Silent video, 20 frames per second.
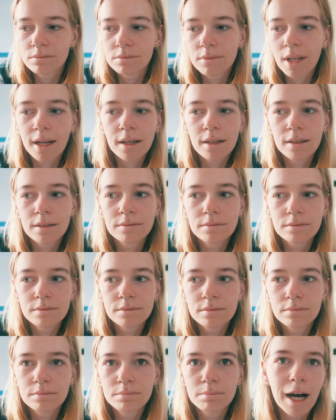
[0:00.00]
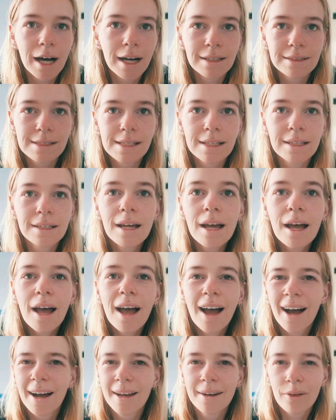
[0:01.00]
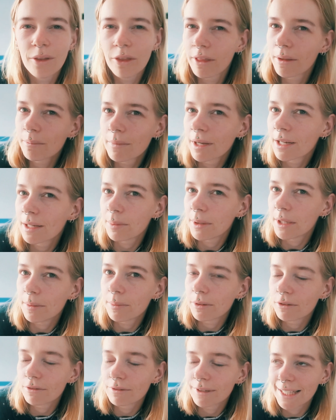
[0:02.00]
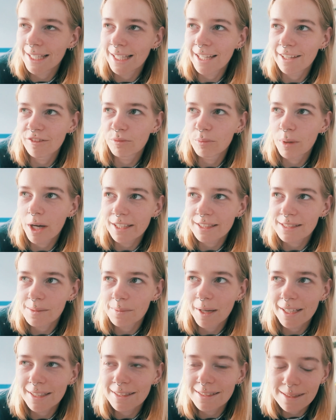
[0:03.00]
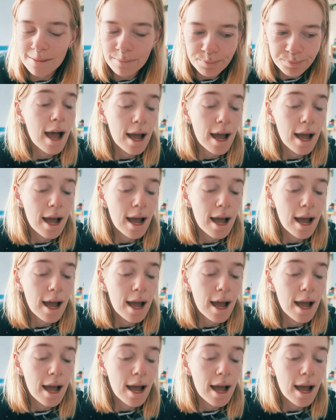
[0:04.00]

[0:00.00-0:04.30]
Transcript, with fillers: like party I don't think many people really give party bags.